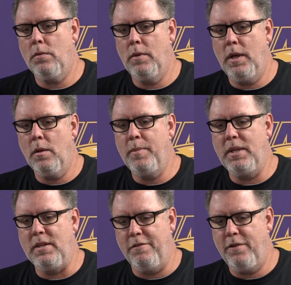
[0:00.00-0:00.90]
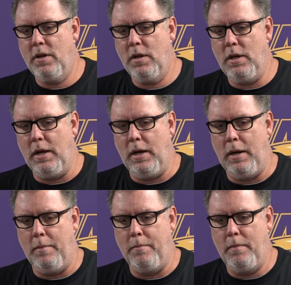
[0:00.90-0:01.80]
It'll be different.
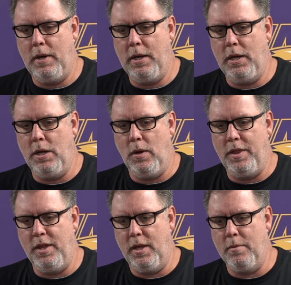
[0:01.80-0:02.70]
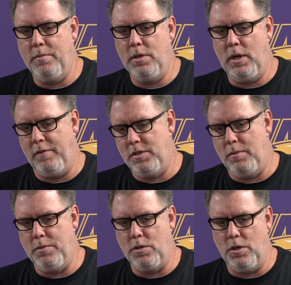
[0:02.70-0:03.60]
I think obviously
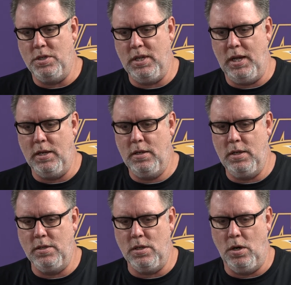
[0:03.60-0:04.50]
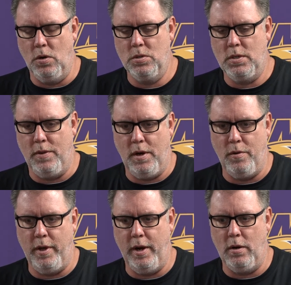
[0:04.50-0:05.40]
Missouri State is the host and they're
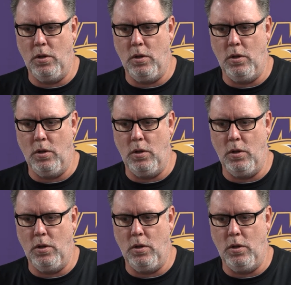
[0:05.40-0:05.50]
there.